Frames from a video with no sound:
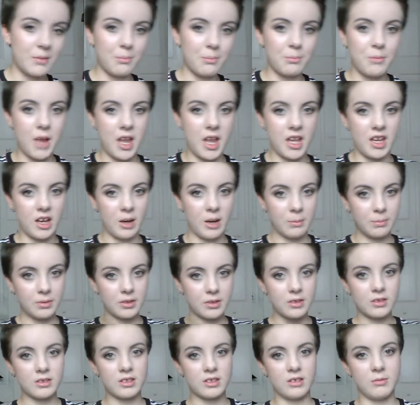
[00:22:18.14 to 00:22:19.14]
Makeup.
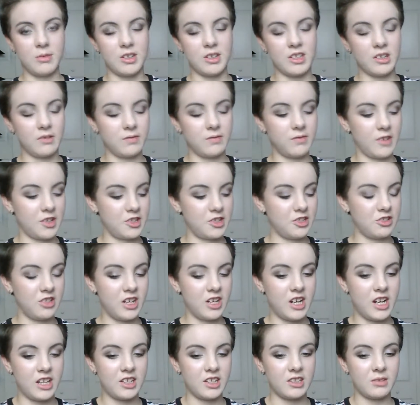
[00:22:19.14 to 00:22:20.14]
It's so
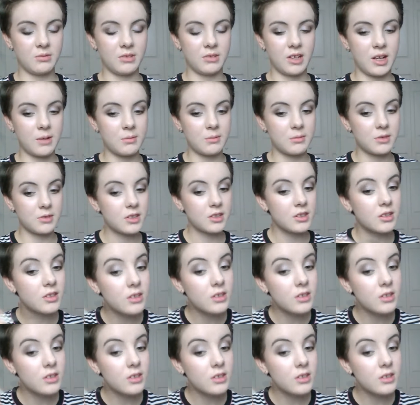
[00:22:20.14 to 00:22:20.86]
frustrating sometimes.